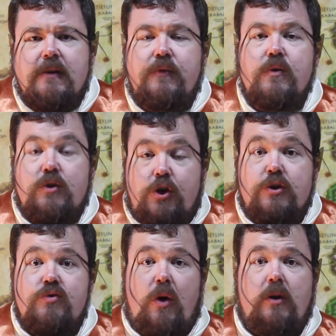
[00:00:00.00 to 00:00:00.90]
for
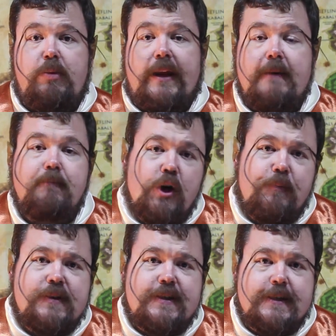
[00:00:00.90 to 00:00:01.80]
good role-playing
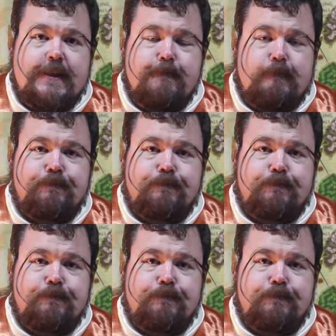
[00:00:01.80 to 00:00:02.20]
purposes.